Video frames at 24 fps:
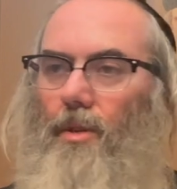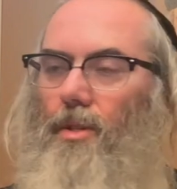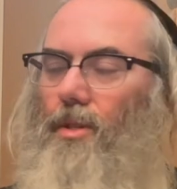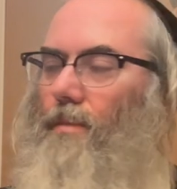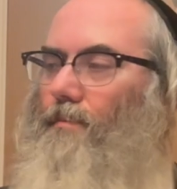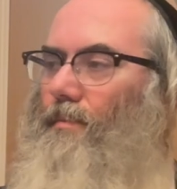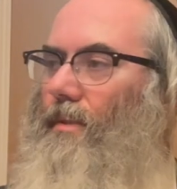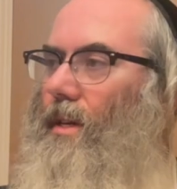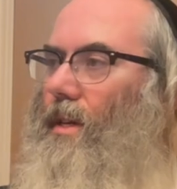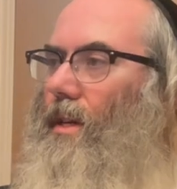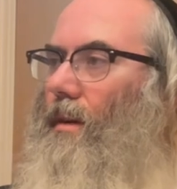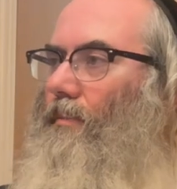
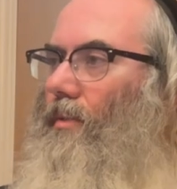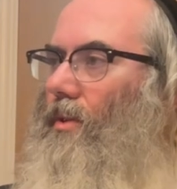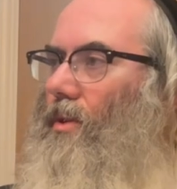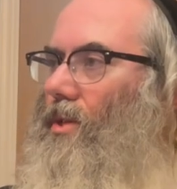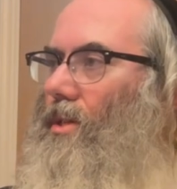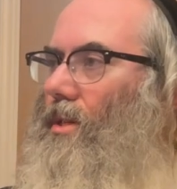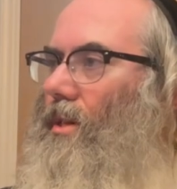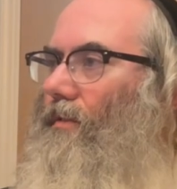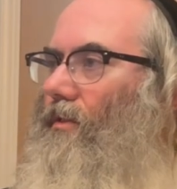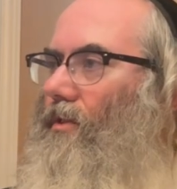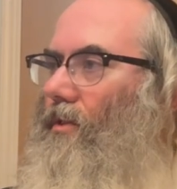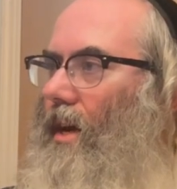being a
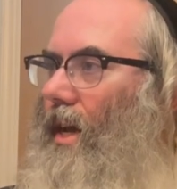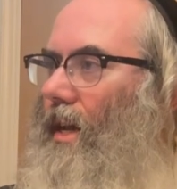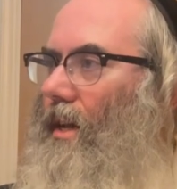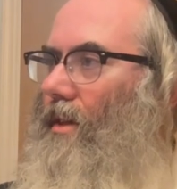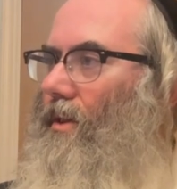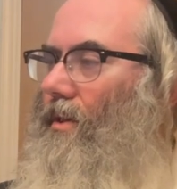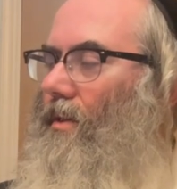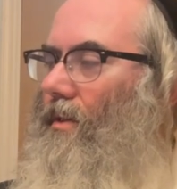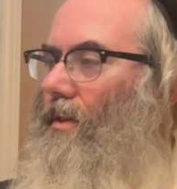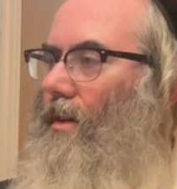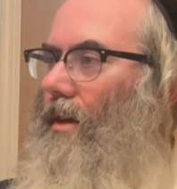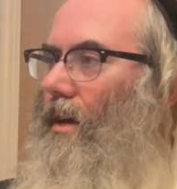person of
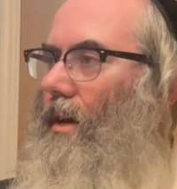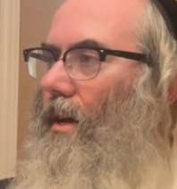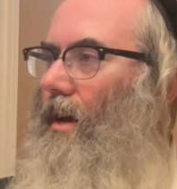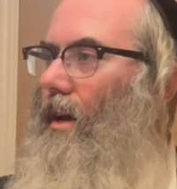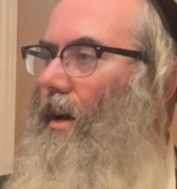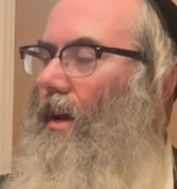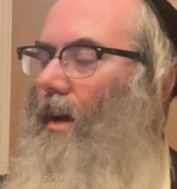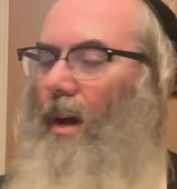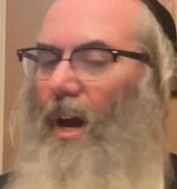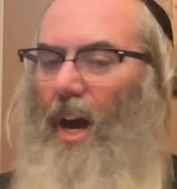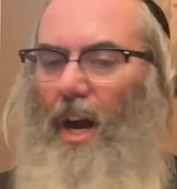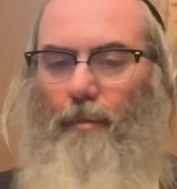gratitude,
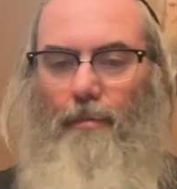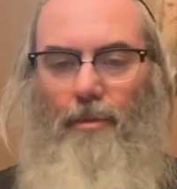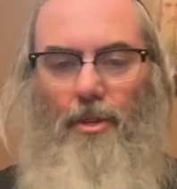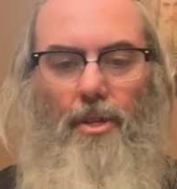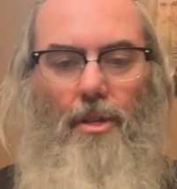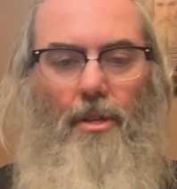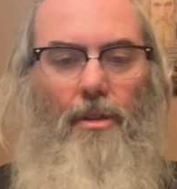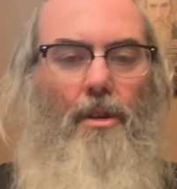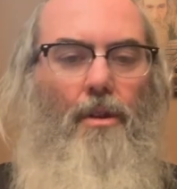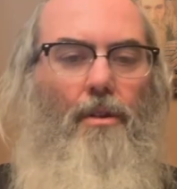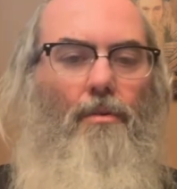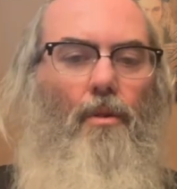I'm
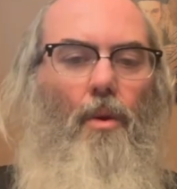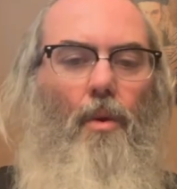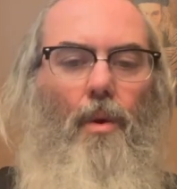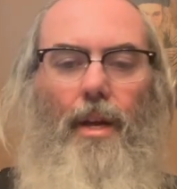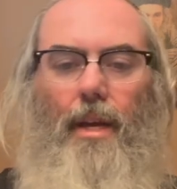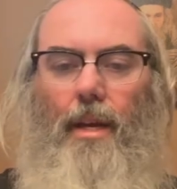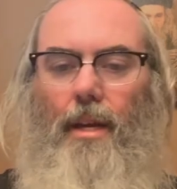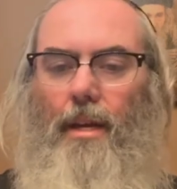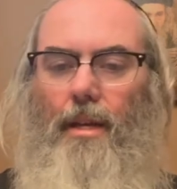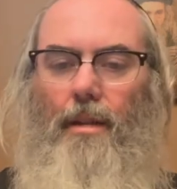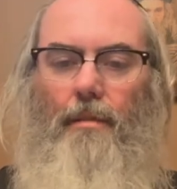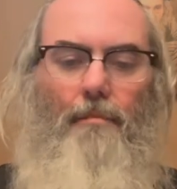just
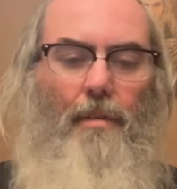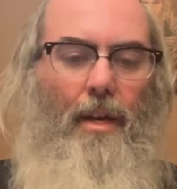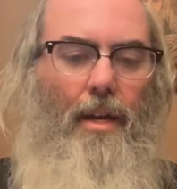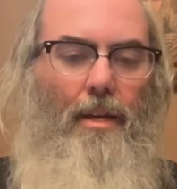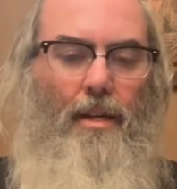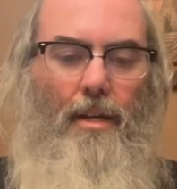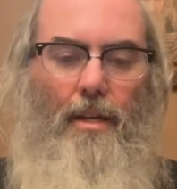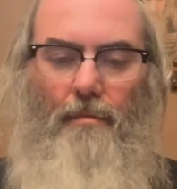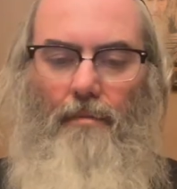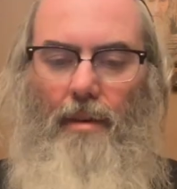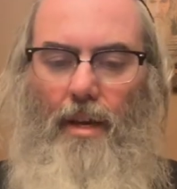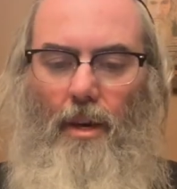growing in
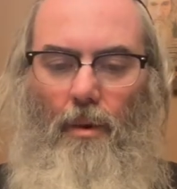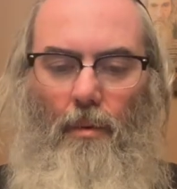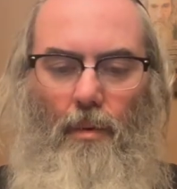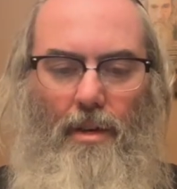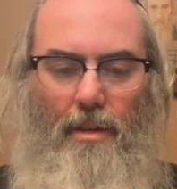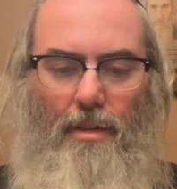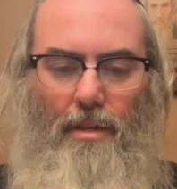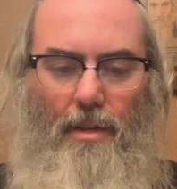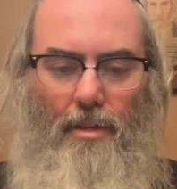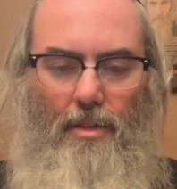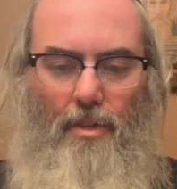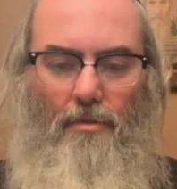my
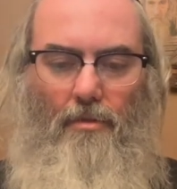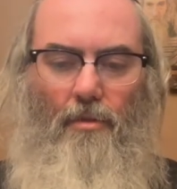awareness,